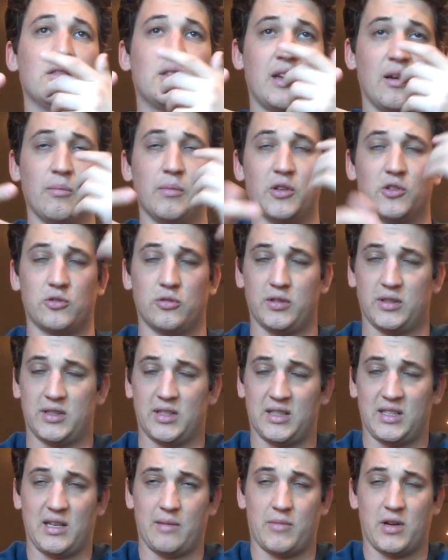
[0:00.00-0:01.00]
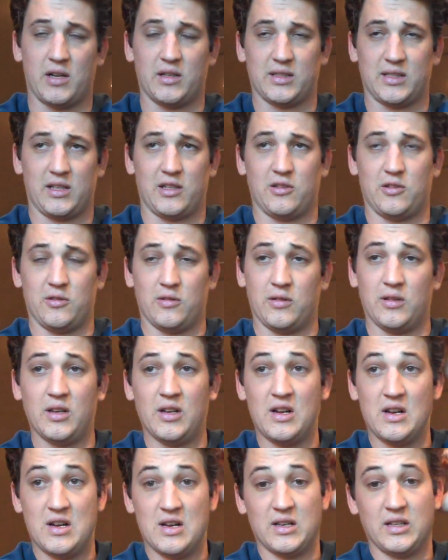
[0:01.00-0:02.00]
Cameron Mitchell. He says, "Hey Miles, how you doing?"
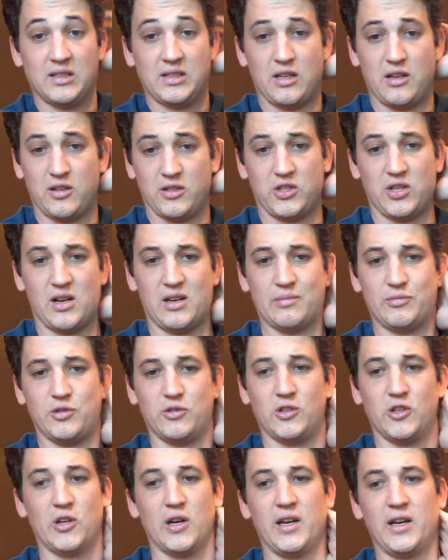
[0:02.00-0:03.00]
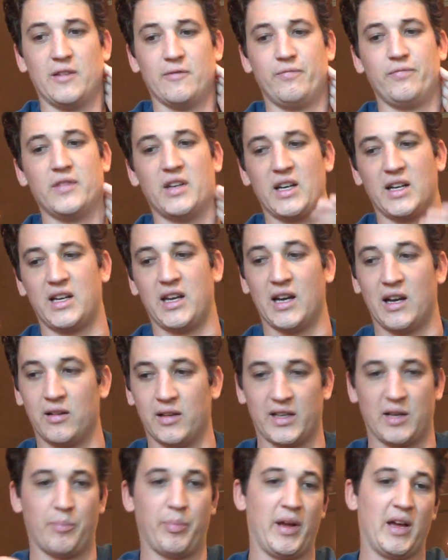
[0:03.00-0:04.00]
I said, "Oh, John, I'm doing great." And I get out
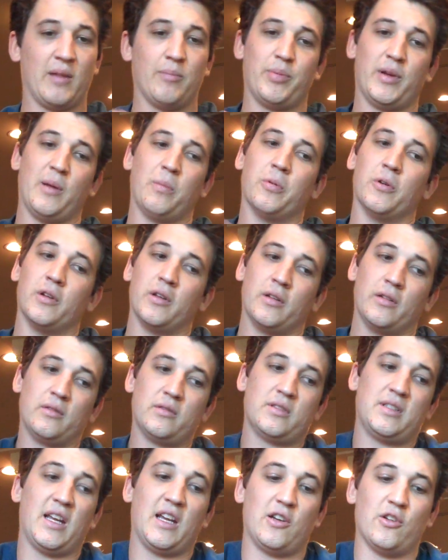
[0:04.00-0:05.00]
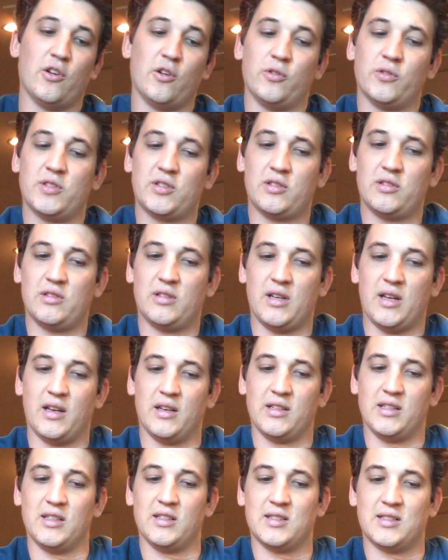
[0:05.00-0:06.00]
like a pad and paper to take notes, and
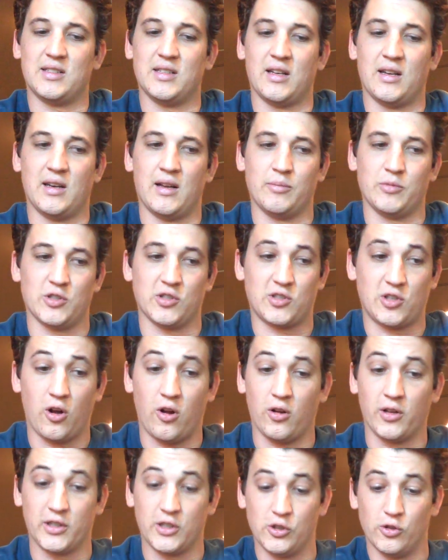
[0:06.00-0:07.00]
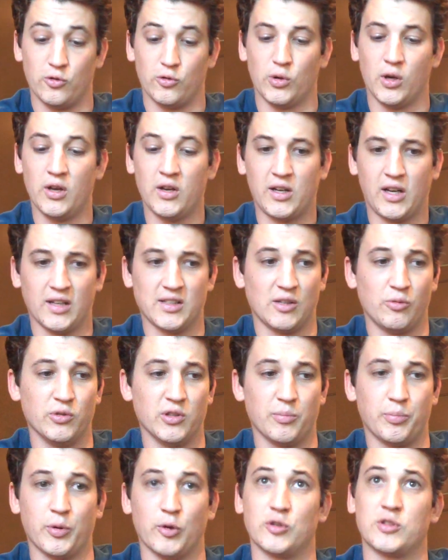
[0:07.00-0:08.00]
he said, "I'm just calling you because I wanted
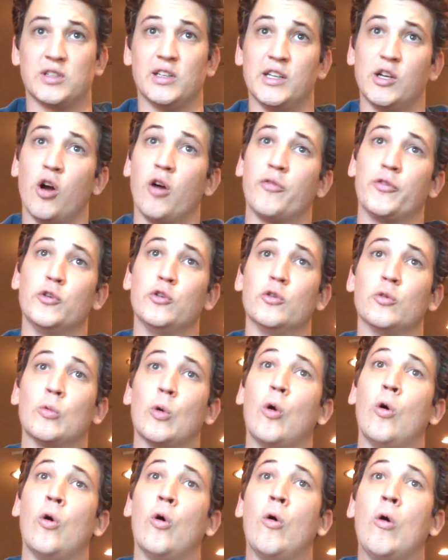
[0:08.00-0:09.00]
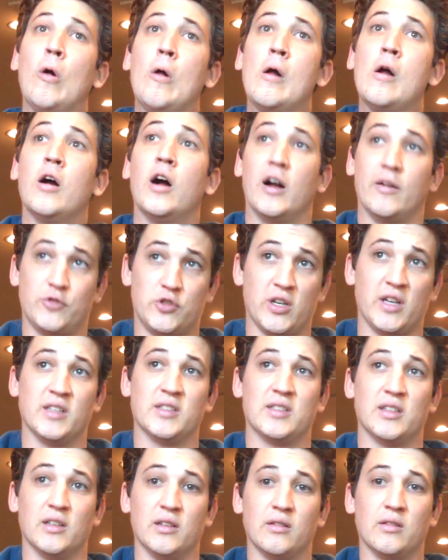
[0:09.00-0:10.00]
to personally offer you the role of
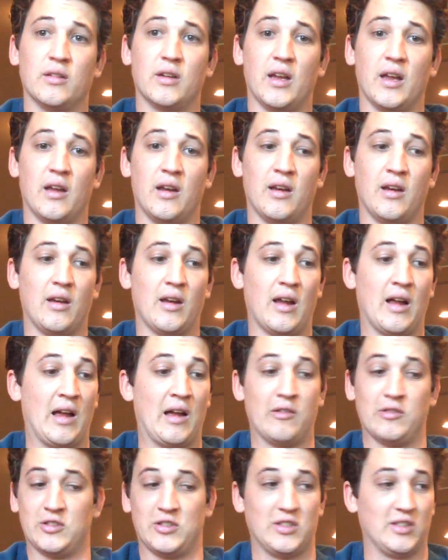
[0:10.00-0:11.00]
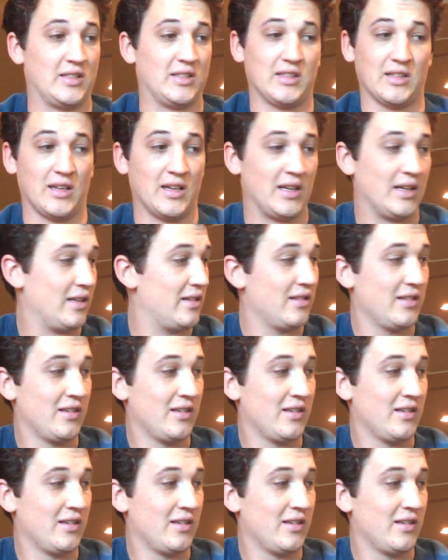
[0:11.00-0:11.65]
Jason." And I was just like,